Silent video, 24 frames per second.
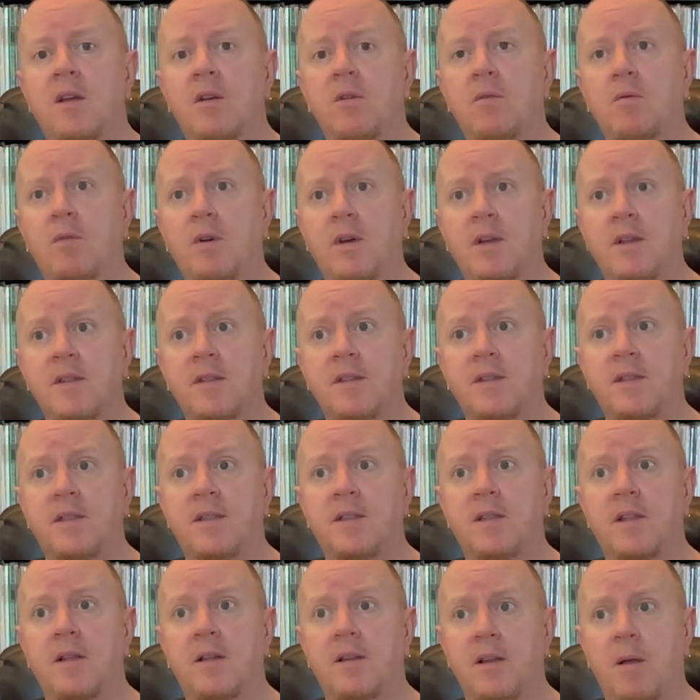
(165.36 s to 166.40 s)

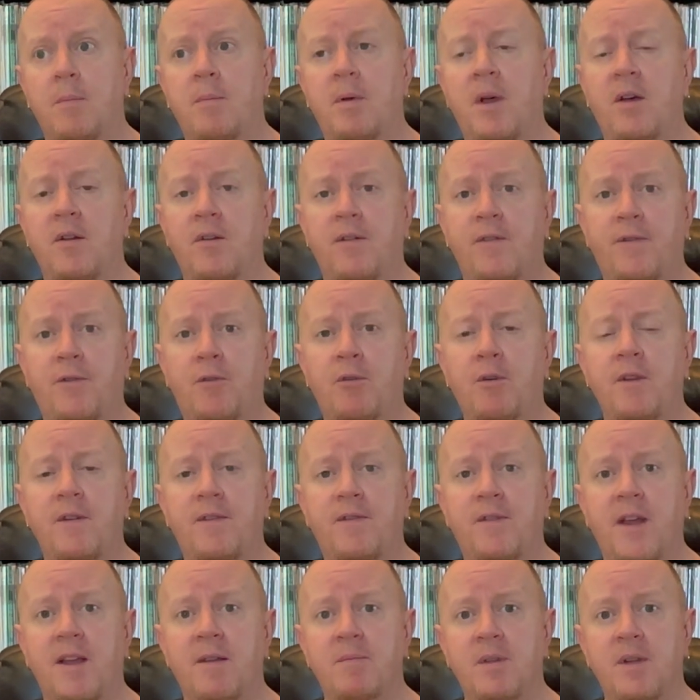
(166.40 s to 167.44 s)
was about a
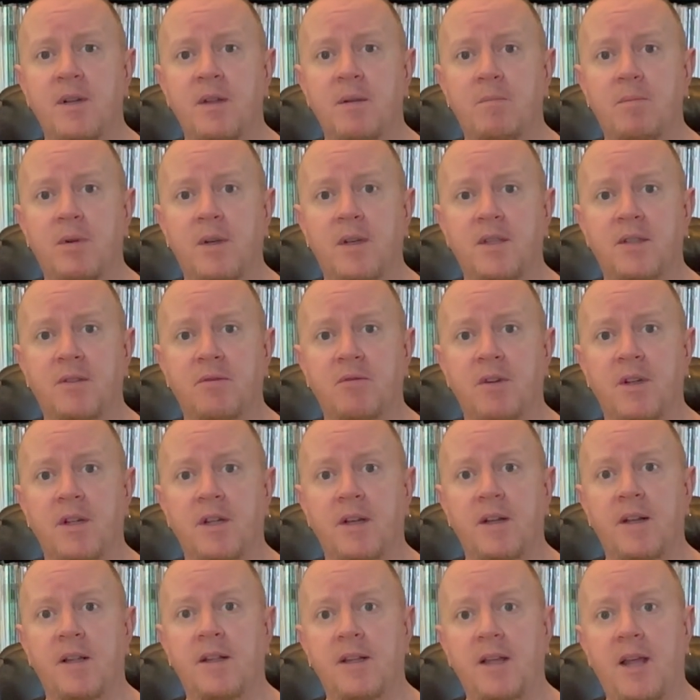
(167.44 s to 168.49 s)
45-minute bus
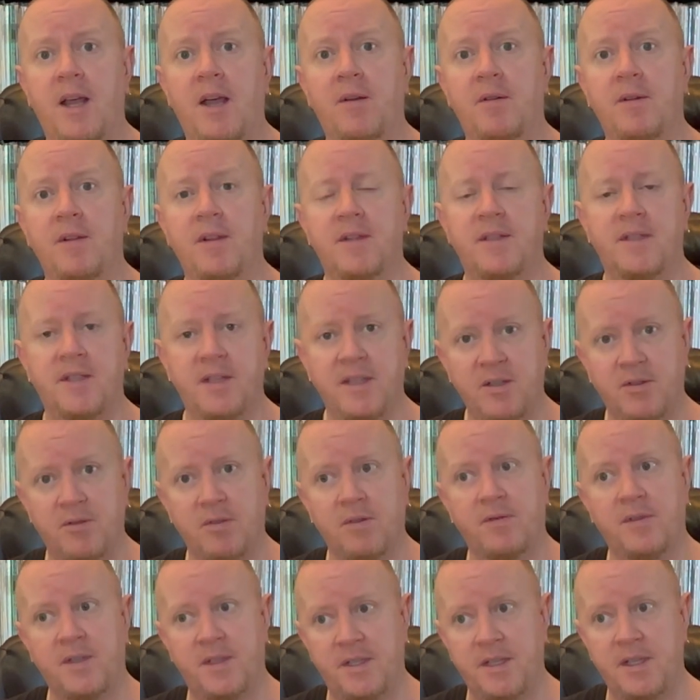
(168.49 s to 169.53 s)
ride out of the center
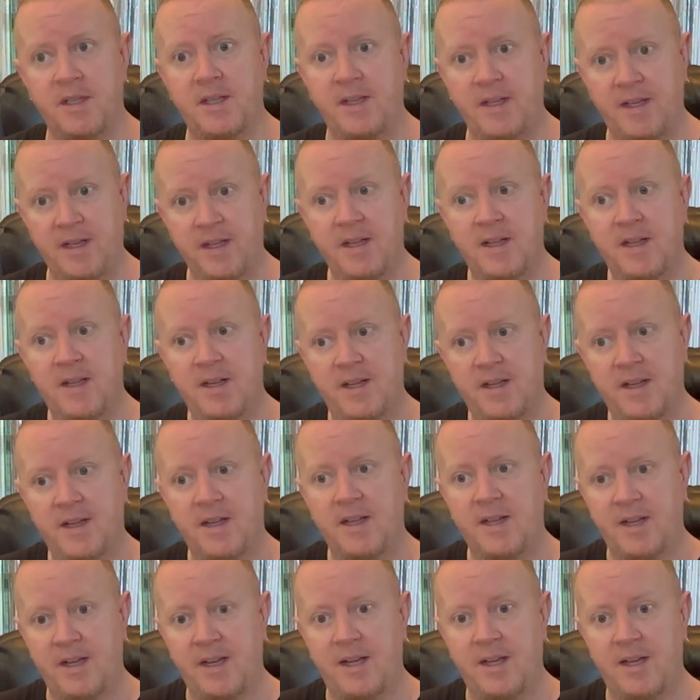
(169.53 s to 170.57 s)
of the city,
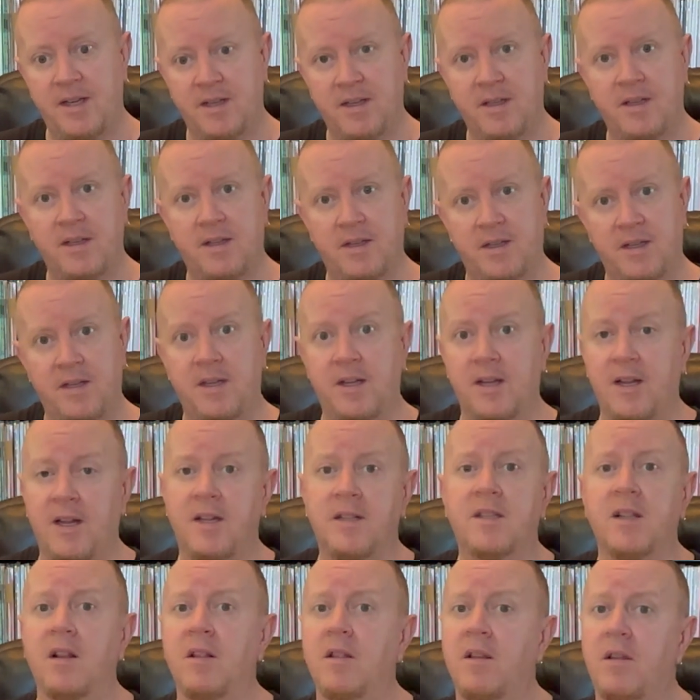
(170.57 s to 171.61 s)
and
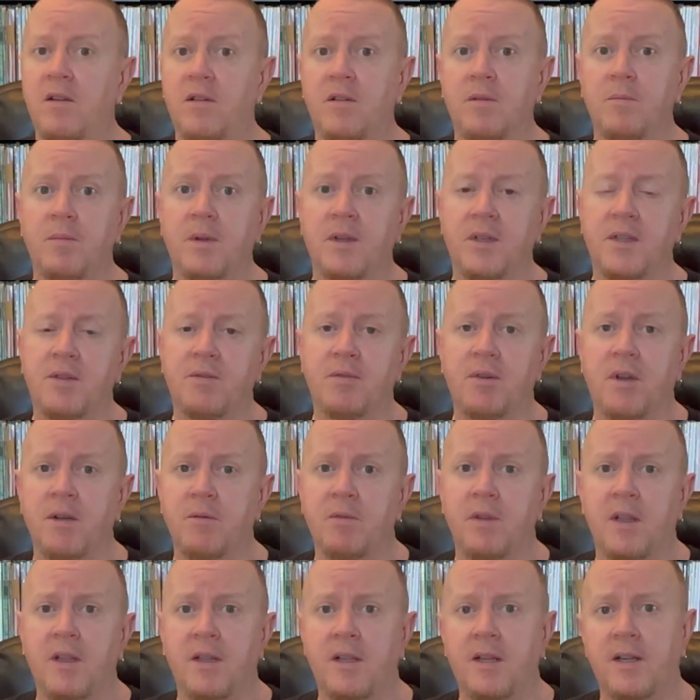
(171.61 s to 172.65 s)
that's a long bus ride
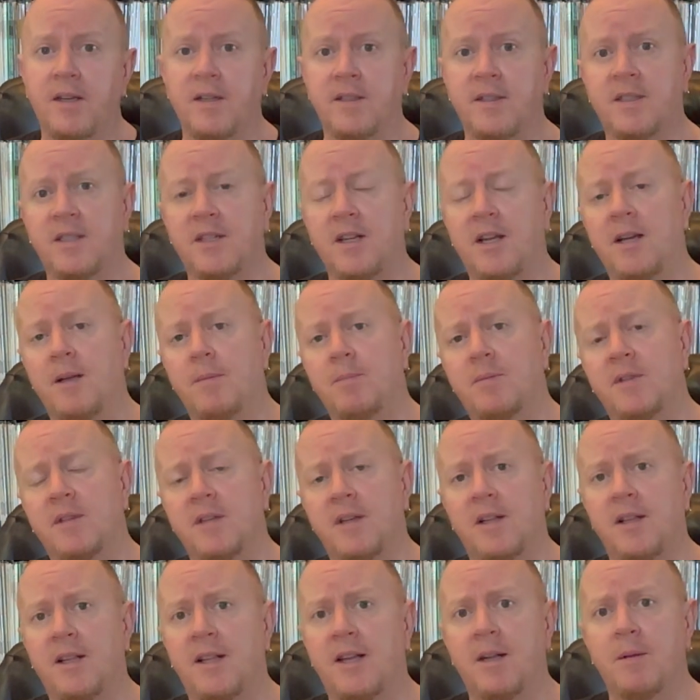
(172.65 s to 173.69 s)
with a lot of stops and
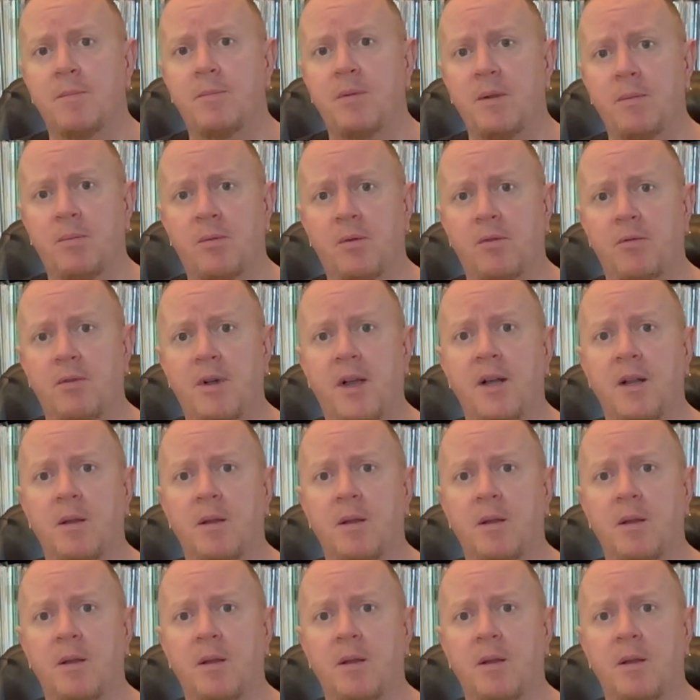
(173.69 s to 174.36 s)
a lot of people right